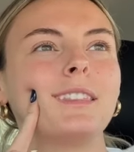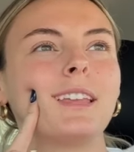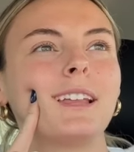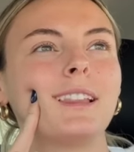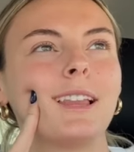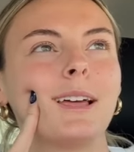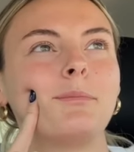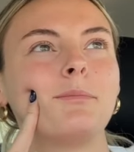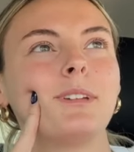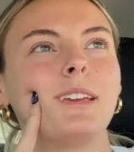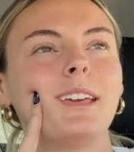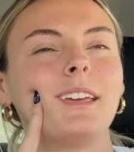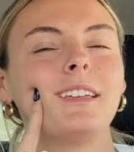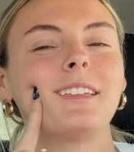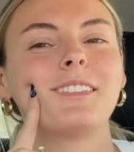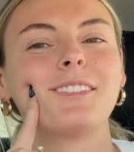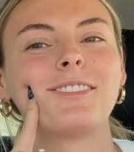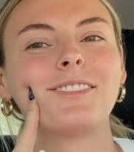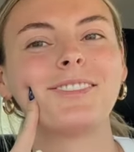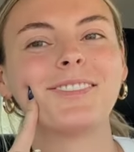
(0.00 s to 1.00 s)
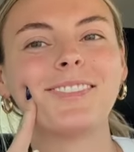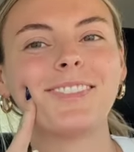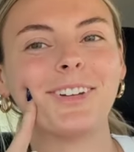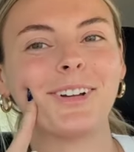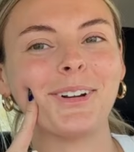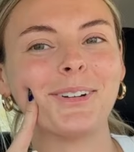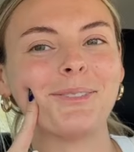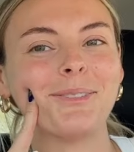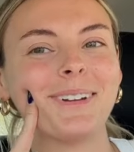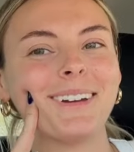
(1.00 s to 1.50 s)
They let me
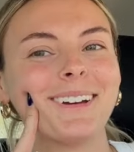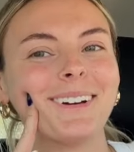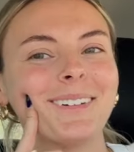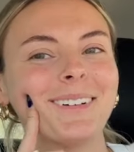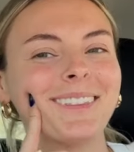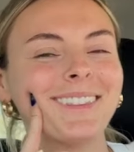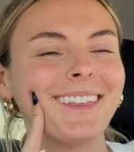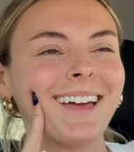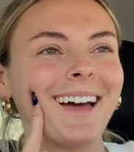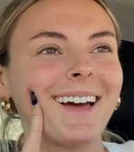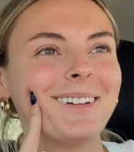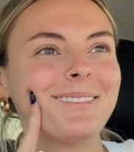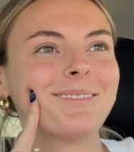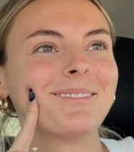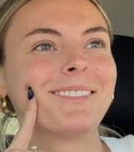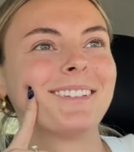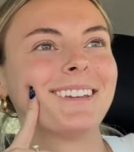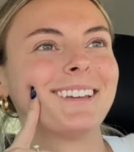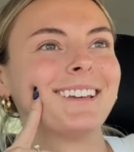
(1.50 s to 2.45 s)
third wheel with them.